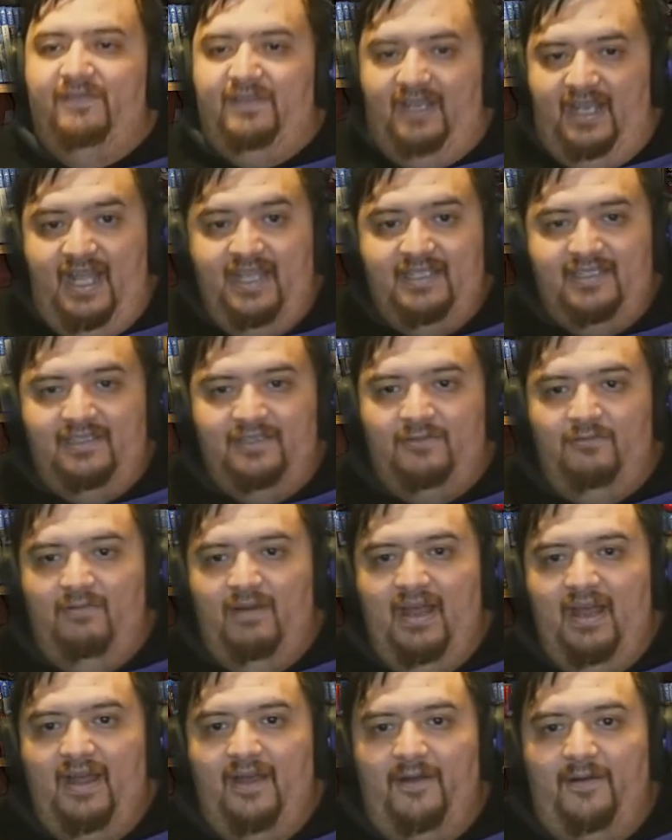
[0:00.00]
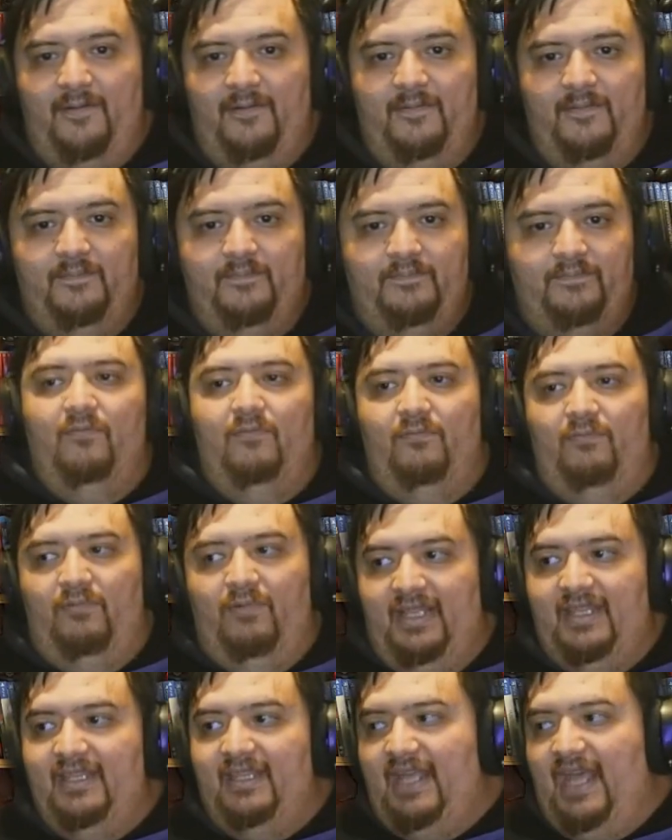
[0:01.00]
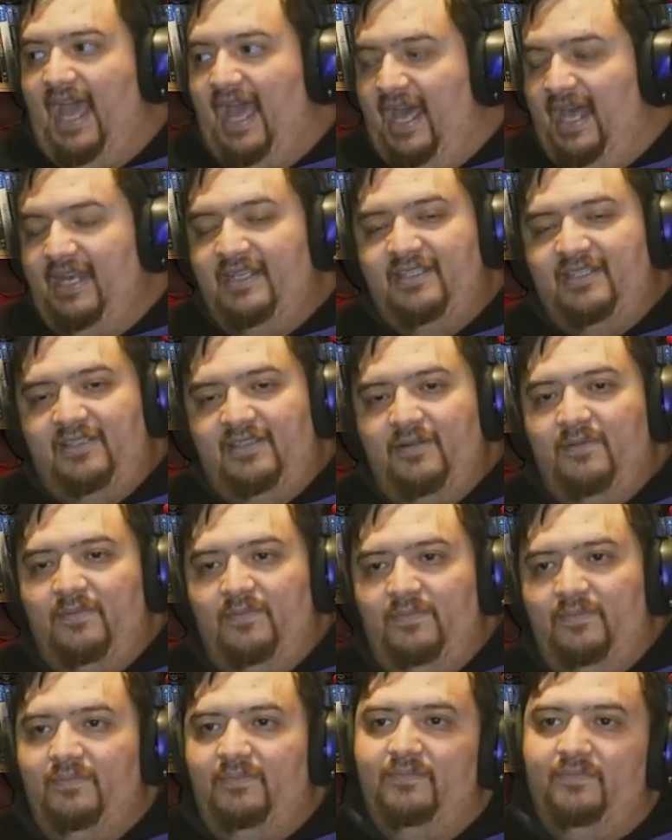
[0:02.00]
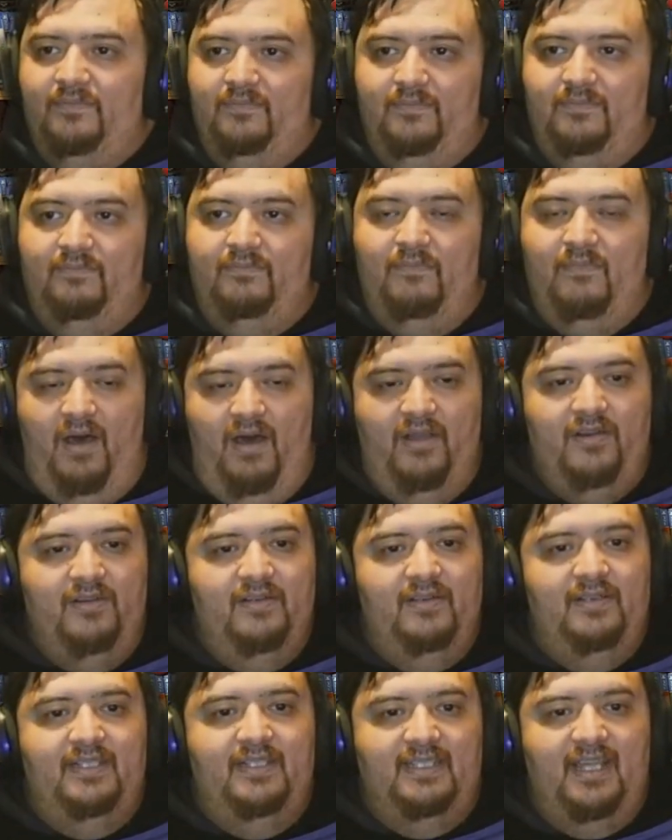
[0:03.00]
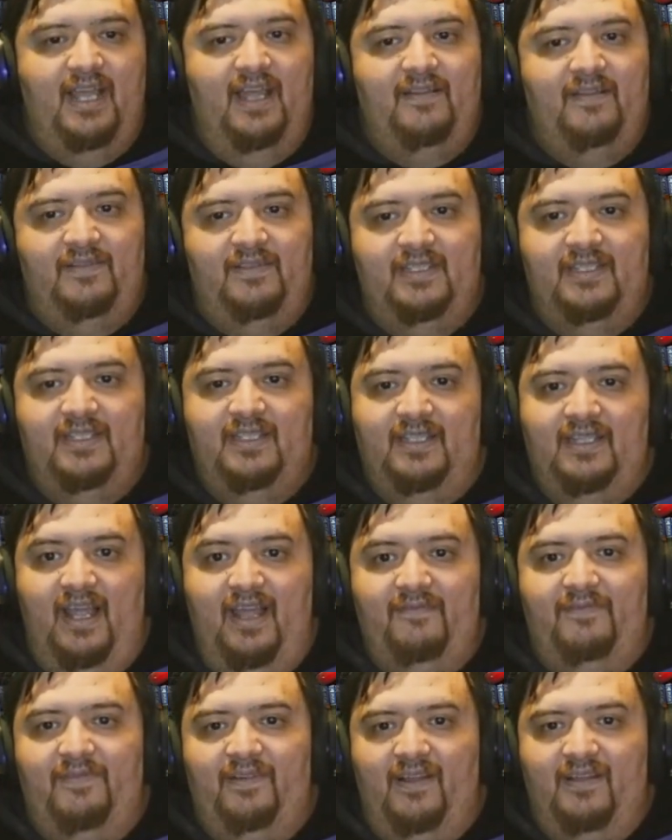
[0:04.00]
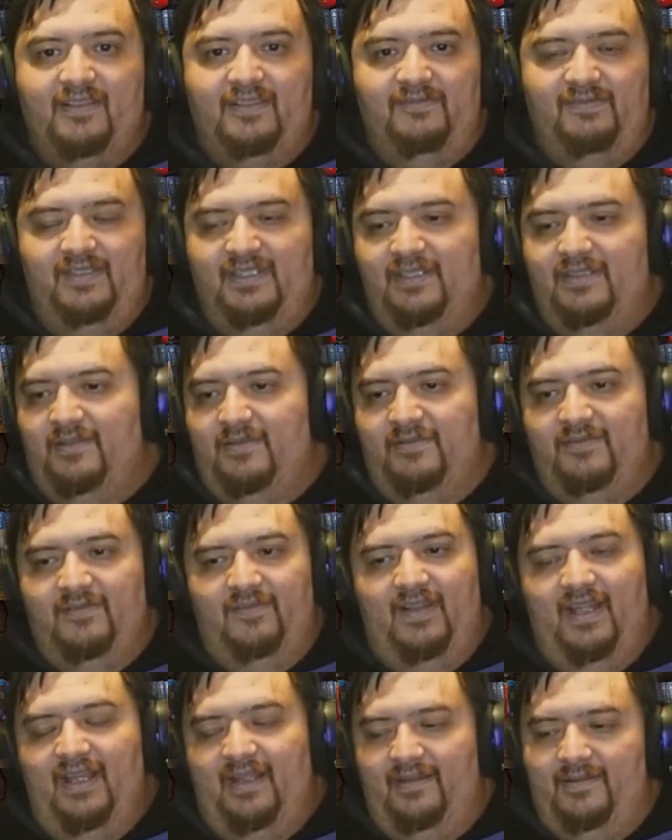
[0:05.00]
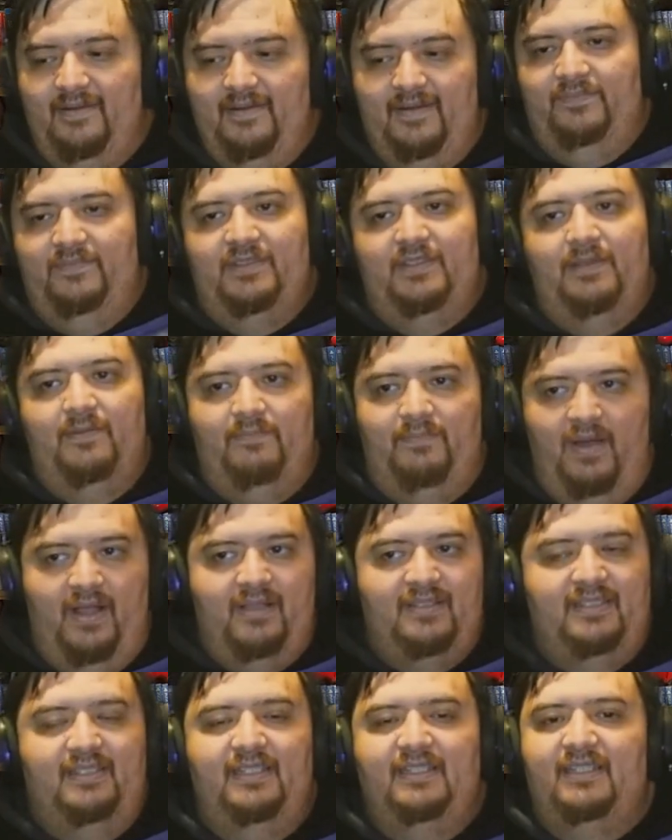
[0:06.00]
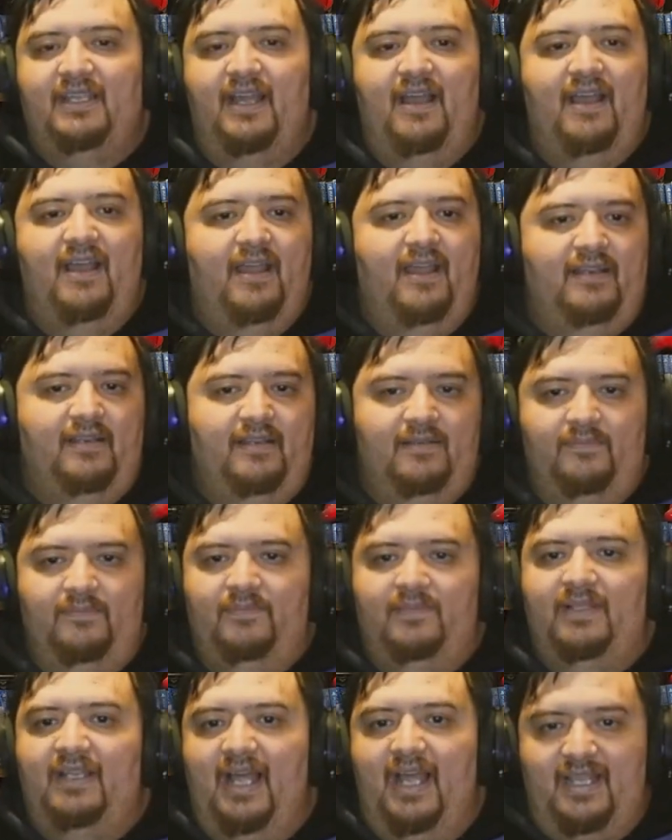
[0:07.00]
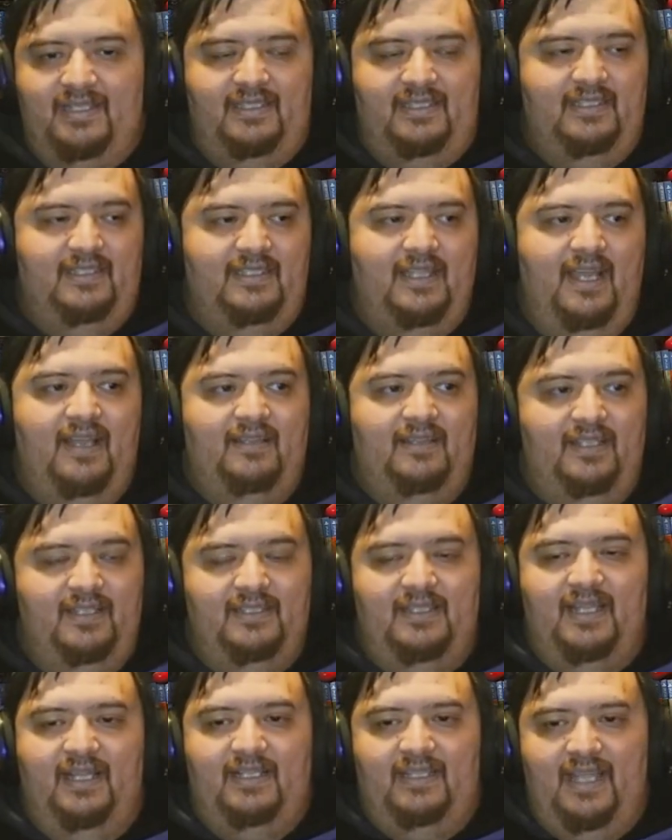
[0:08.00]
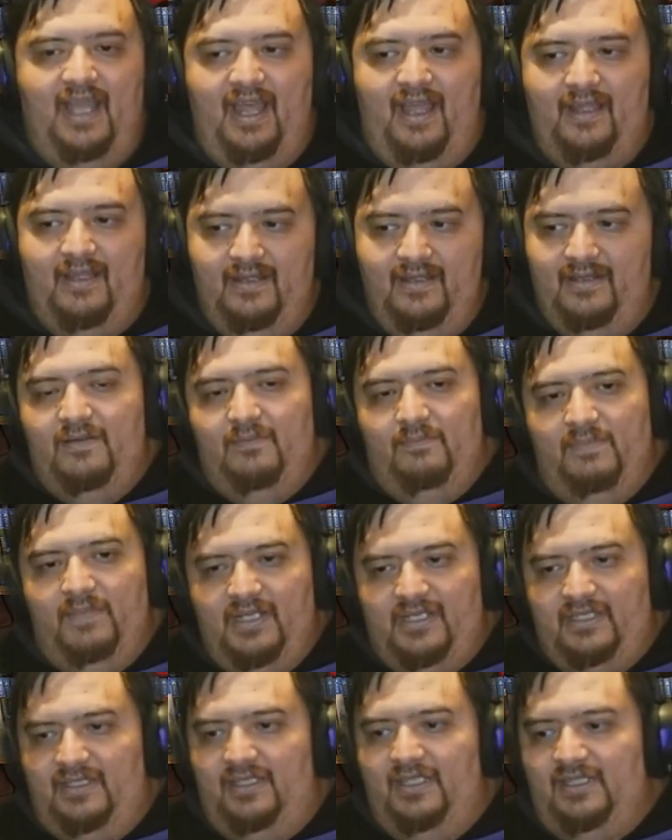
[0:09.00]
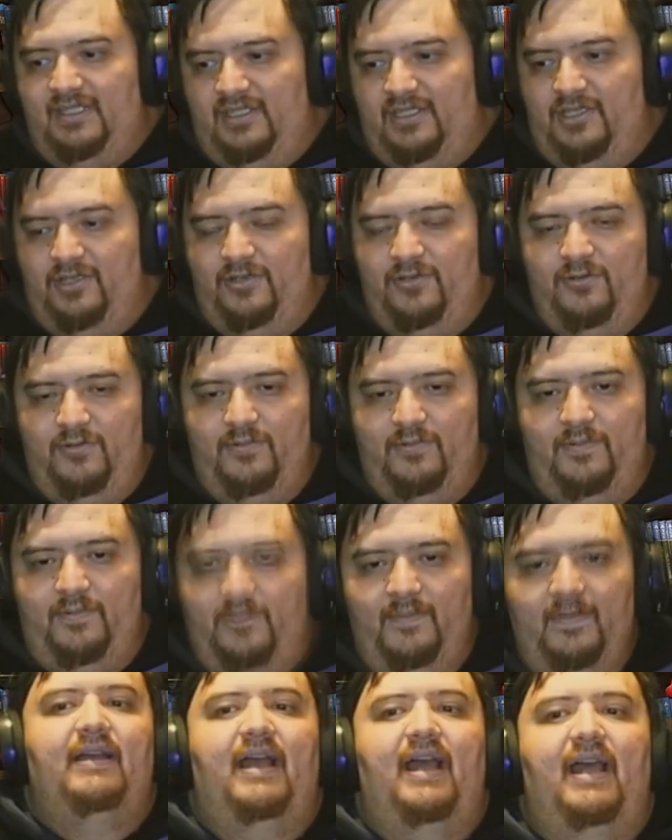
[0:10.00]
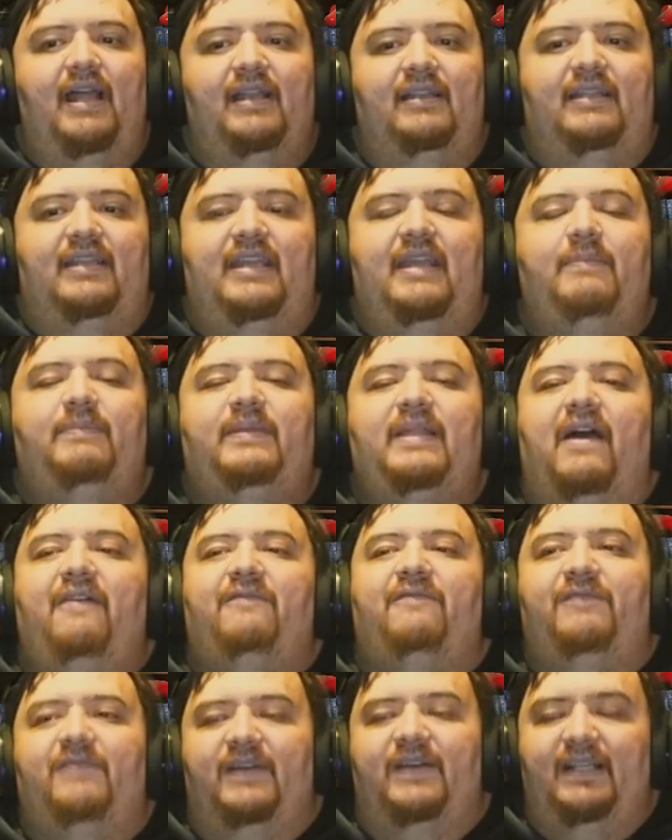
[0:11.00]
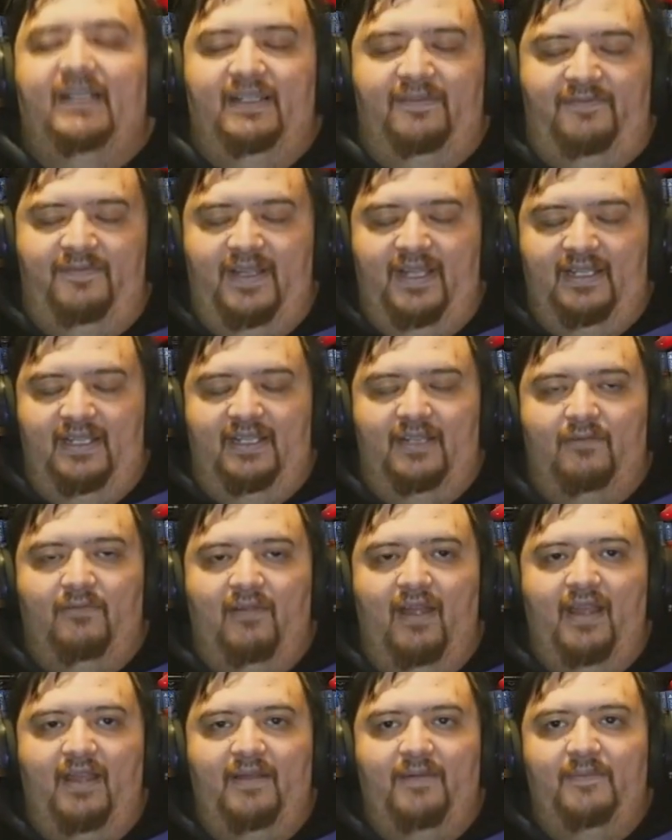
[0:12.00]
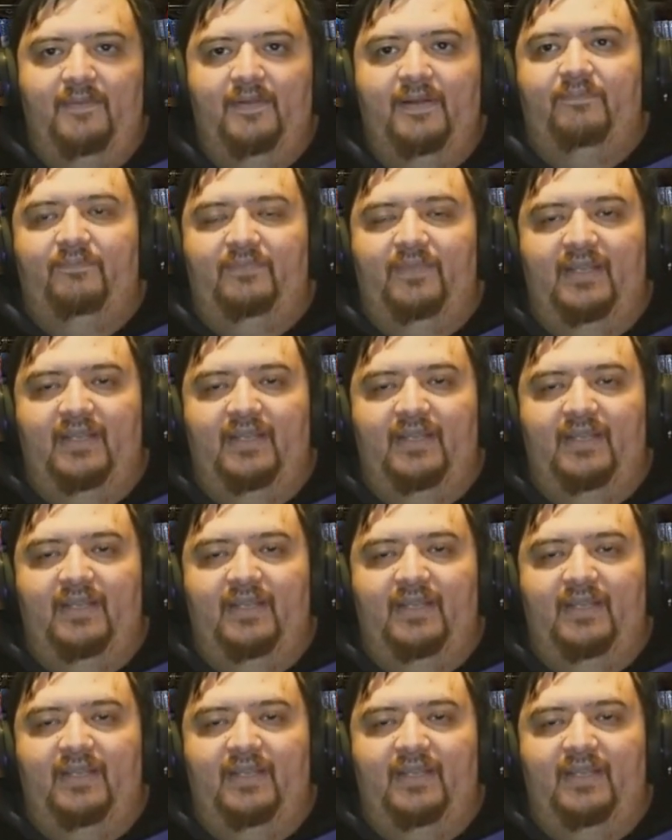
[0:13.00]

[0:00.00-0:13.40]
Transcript: of classic WoW with added some modern design design philosophies in terms of like some boss design, class design, things like that. Mix this two and keep that feel feeling, right?